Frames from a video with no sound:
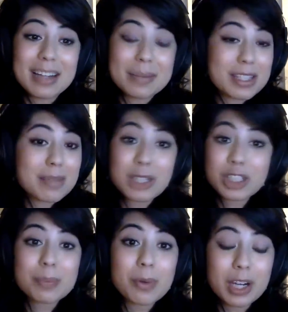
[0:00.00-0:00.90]
is a
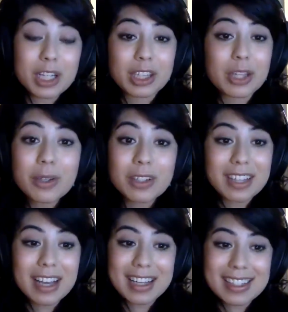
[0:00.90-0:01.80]
much more
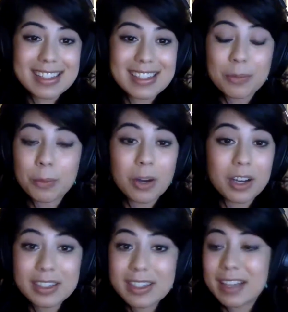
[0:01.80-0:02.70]
localized
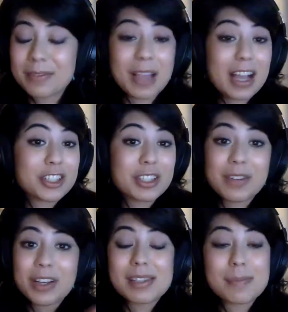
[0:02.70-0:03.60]
one, actually
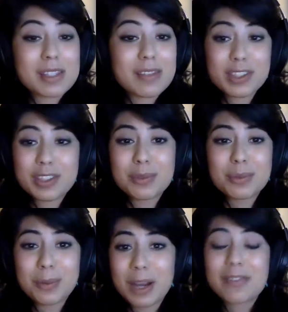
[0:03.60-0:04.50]
very specific to
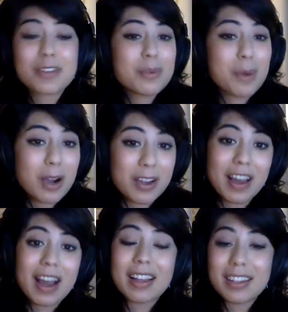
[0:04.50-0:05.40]
wherever you are, the
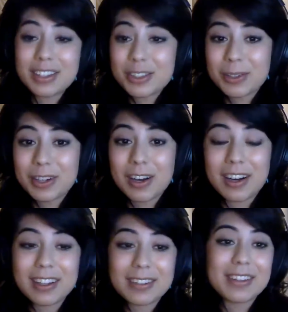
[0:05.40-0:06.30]
island you're
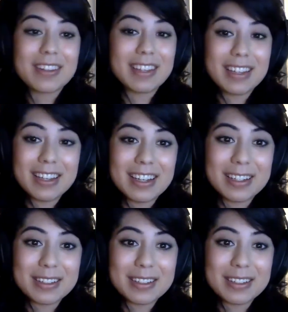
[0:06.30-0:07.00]
on, the